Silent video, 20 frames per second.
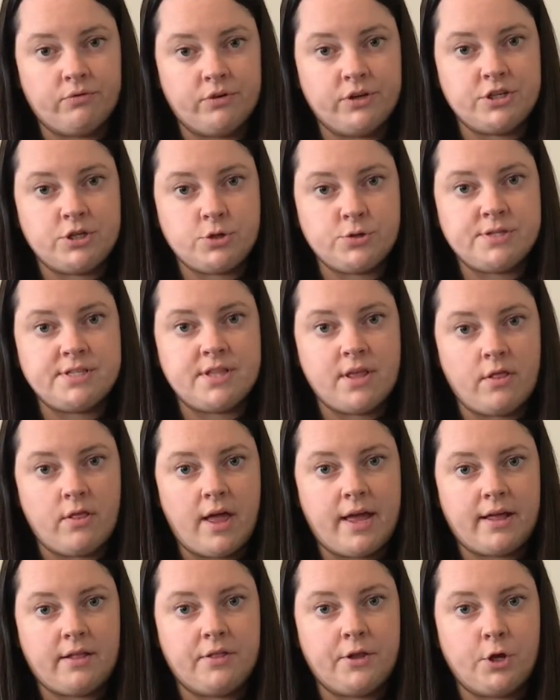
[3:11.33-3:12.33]
reduce the
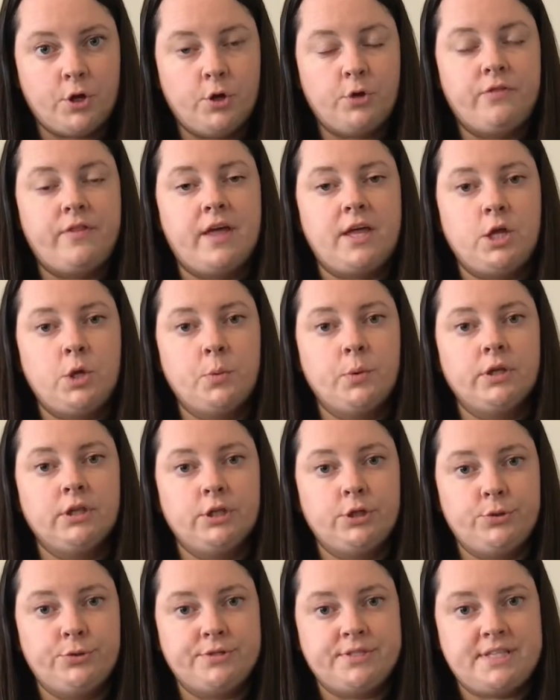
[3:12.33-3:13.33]
likelihood that you will
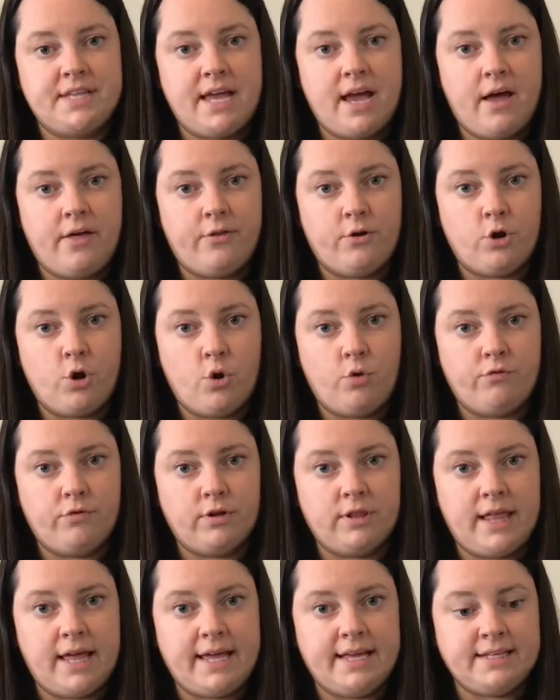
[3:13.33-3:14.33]
lose the other
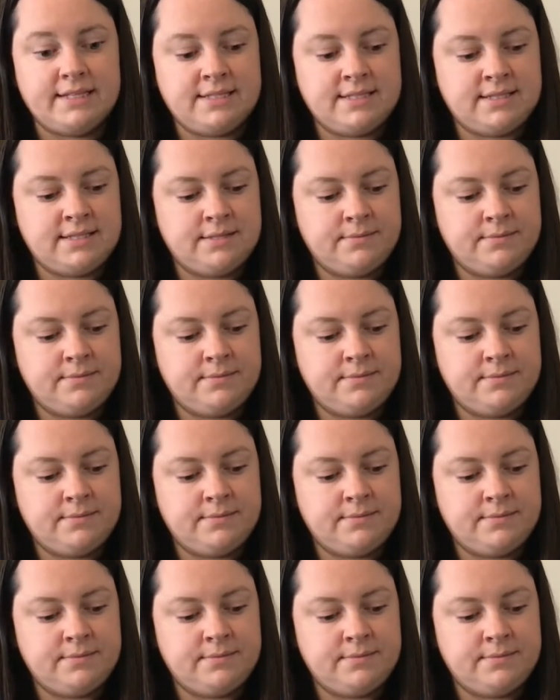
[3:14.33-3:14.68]
overlays.